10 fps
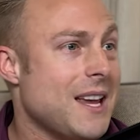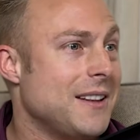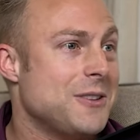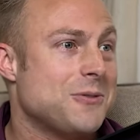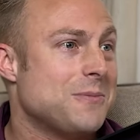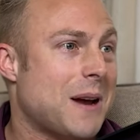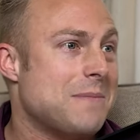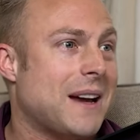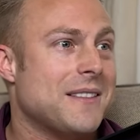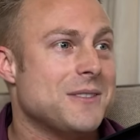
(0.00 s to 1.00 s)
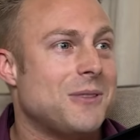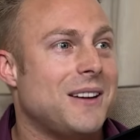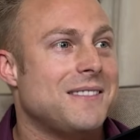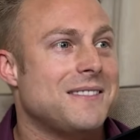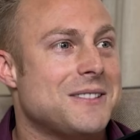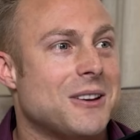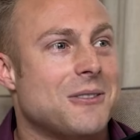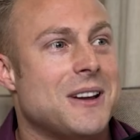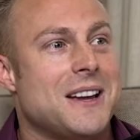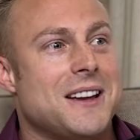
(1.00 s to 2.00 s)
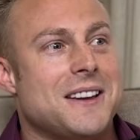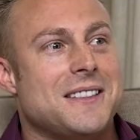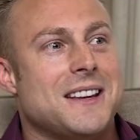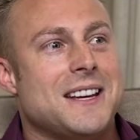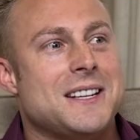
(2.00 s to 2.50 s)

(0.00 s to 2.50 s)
And this was my path as well. So the